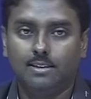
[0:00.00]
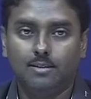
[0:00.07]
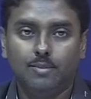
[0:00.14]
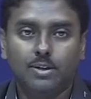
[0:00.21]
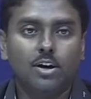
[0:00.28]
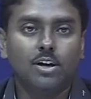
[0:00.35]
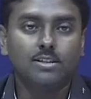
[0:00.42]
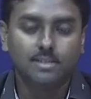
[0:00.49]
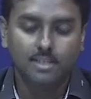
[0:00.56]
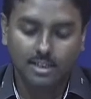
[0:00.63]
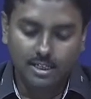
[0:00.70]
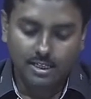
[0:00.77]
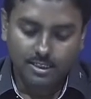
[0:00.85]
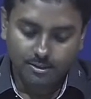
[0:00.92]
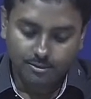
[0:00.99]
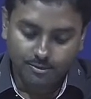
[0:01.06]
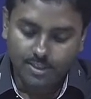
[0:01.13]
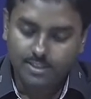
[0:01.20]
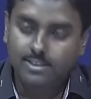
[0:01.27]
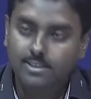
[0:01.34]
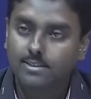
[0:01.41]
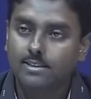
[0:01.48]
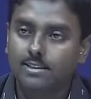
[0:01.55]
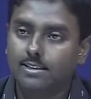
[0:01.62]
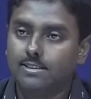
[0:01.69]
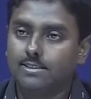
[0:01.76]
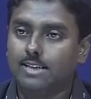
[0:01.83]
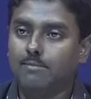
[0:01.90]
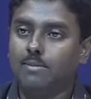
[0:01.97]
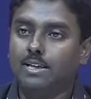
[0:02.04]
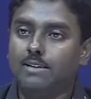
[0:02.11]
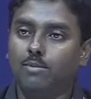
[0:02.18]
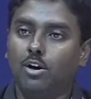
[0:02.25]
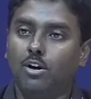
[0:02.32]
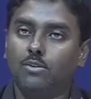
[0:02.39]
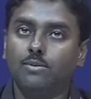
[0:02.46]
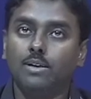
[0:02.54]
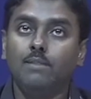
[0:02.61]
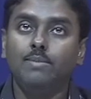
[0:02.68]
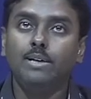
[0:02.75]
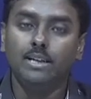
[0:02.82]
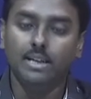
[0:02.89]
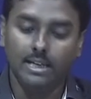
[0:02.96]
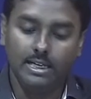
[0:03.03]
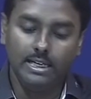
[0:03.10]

because the first stumbling block will be